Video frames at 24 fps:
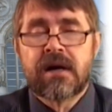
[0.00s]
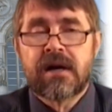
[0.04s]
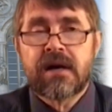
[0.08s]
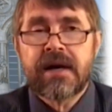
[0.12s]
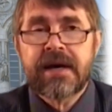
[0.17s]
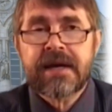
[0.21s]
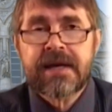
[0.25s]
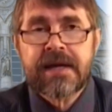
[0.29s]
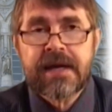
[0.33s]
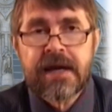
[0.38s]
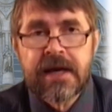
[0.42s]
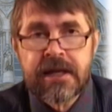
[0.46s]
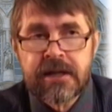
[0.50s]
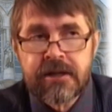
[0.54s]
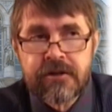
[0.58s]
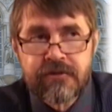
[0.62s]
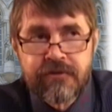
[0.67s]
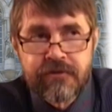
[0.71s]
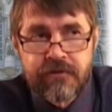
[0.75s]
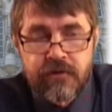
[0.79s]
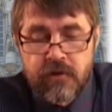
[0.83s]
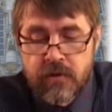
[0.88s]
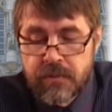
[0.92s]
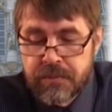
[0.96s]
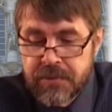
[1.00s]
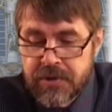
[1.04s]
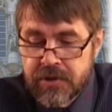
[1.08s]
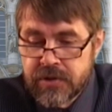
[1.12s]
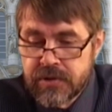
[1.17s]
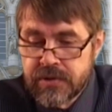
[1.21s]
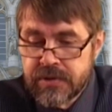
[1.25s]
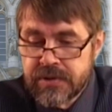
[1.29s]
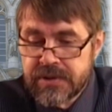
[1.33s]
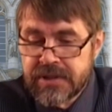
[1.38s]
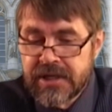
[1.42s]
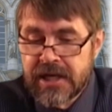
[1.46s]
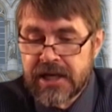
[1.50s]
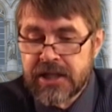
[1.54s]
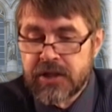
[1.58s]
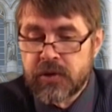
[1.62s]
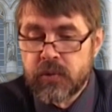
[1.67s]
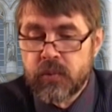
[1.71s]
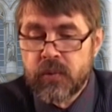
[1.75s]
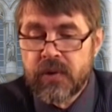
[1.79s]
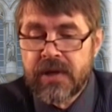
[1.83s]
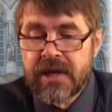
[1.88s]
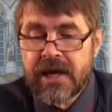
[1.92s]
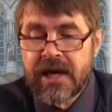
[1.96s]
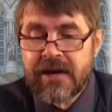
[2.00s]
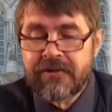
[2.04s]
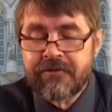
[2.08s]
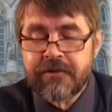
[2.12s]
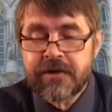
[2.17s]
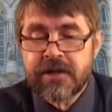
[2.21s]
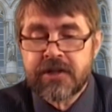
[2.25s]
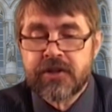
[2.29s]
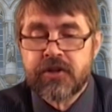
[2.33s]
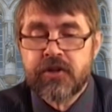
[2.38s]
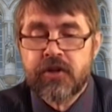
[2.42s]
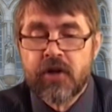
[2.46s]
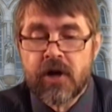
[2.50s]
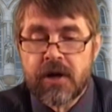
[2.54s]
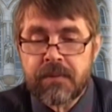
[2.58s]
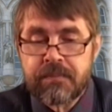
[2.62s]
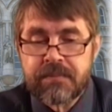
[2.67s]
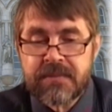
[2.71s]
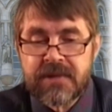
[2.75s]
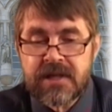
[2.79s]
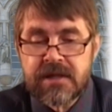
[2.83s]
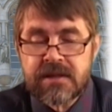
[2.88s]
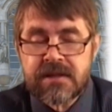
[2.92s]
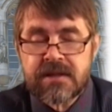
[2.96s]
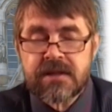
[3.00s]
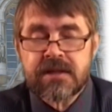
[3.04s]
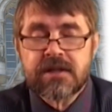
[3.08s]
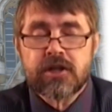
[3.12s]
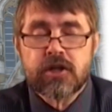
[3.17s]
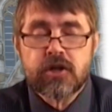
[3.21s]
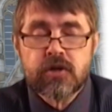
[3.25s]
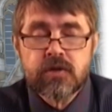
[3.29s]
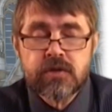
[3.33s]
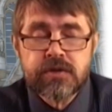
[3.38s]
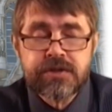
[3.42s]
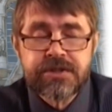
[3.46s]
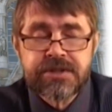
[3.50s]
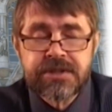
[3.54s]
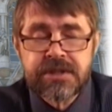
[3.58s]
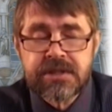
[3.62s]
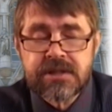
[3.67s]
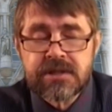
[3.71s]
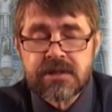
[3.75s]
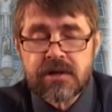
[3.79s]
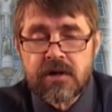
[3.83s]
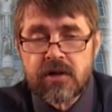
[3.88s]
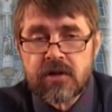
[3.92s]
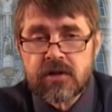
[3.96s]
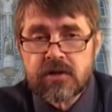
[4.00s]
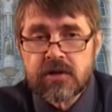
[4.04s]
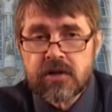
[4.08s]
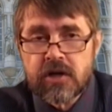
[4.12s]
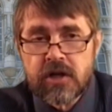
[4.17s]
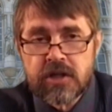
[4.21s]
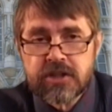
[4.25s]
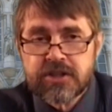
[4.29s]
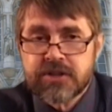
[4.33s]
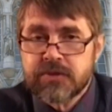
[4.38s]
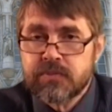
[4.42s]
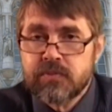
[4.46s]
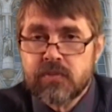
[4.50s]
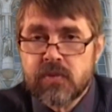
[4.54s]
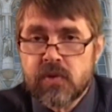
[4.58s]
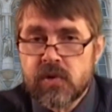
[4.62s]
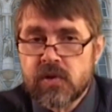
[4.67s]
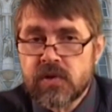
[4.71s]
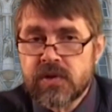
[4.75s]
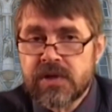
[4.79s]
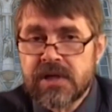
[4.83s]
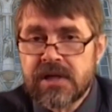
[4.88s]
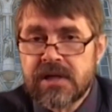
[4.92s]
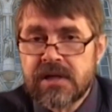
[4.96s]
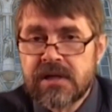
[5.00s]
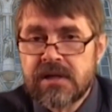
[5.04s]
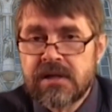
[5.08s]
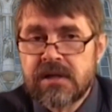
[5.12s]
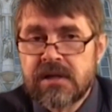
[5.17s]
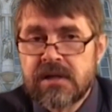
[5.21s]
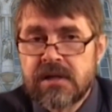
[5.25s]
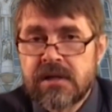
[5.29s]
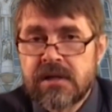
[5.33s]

I can inform you that we have adopted the UNCITRAL cross-border